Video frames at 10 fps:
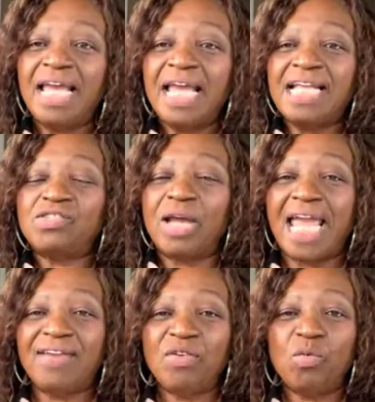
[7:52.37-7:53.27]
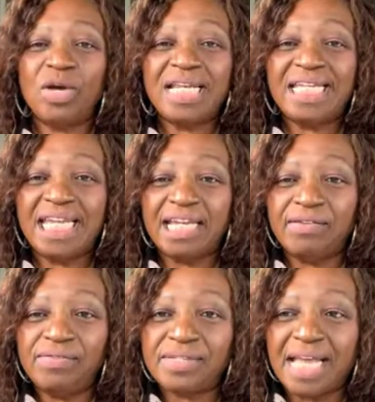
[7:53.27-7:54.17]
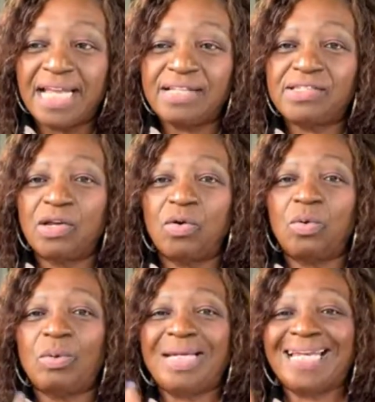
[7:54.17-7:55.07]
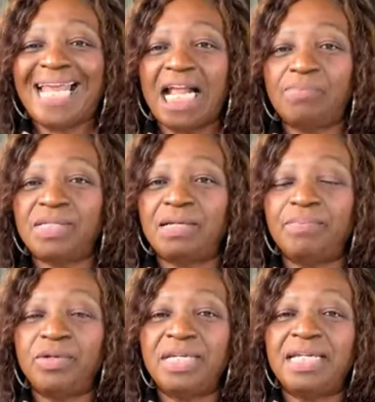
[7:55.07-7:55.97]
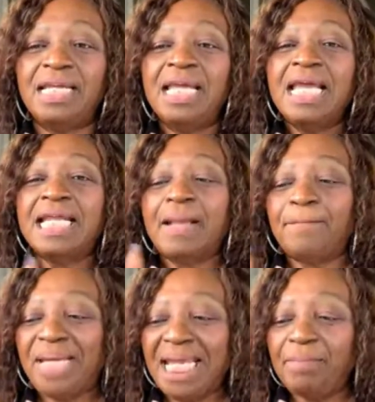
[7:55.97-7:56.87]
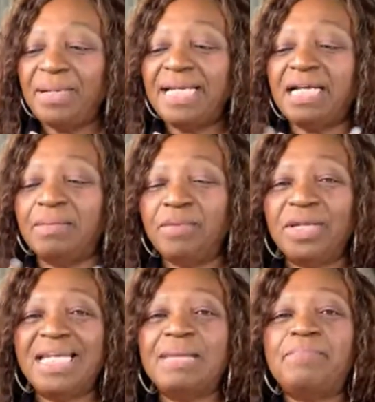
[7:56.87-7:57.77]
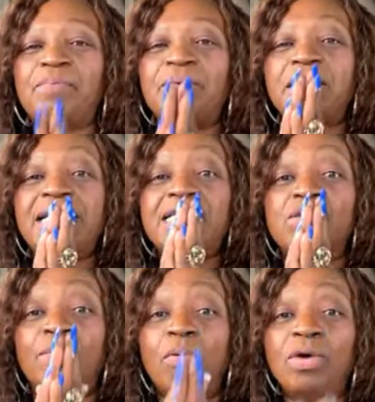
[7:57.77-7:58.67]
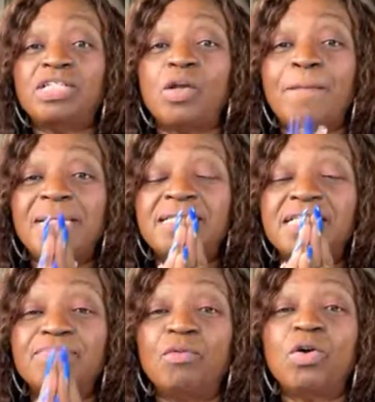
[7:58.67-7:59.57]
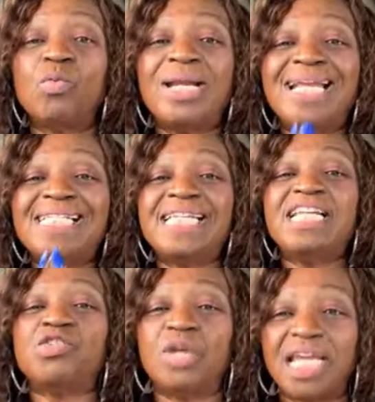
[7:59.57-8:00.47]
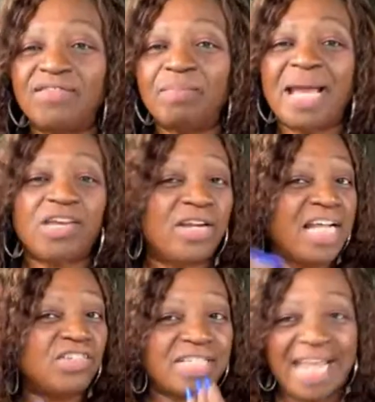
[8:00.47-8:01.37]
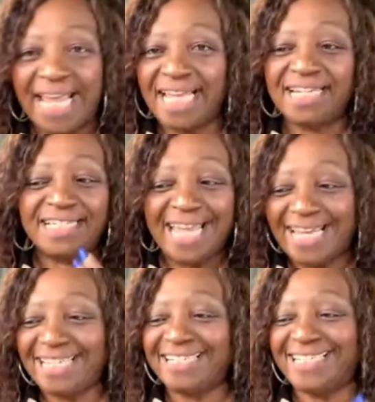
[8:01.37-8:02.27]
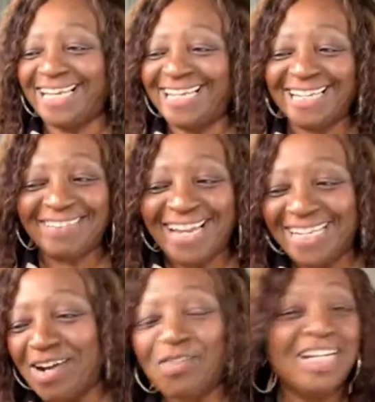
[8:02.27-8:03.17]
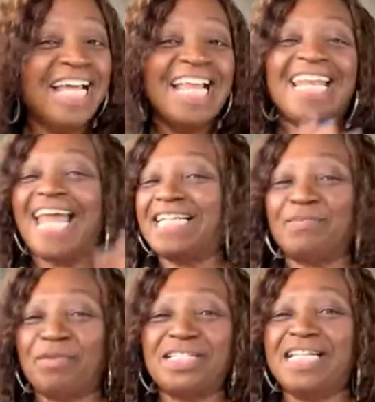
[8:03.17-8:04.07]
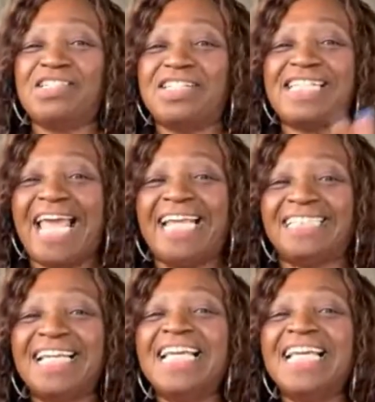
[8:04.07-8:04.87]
And so everyone gives, and so it helps the community. The people in the community, they support your business more when they see that you're giving back. You're not just taking and taking and taking, right? No one likes a person that just takes.